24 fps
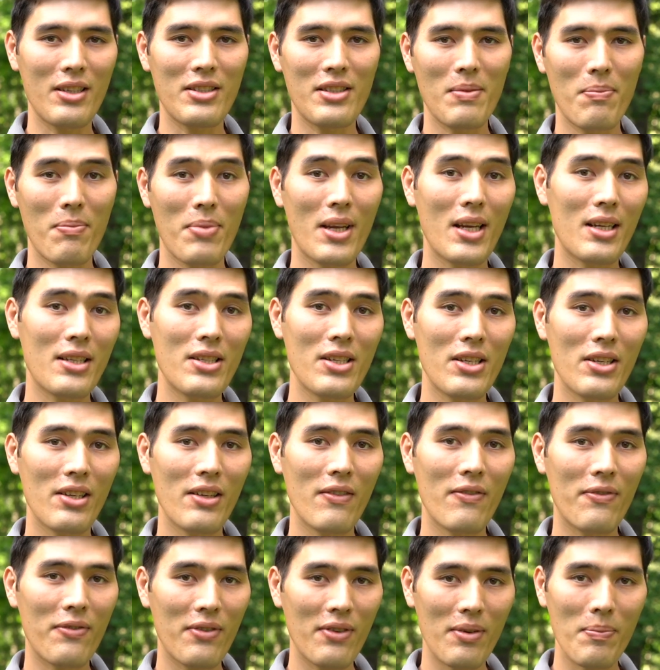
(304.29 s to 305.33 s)
is a big deal
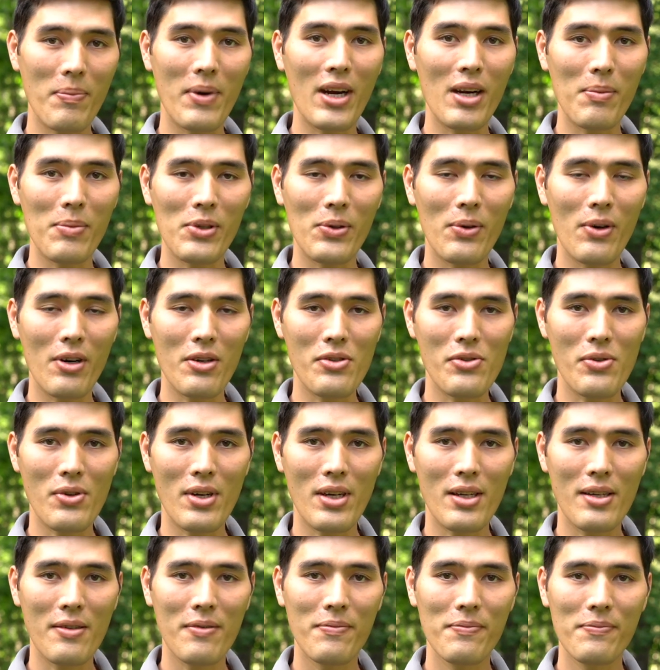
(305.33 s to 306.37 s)
for barebow archery.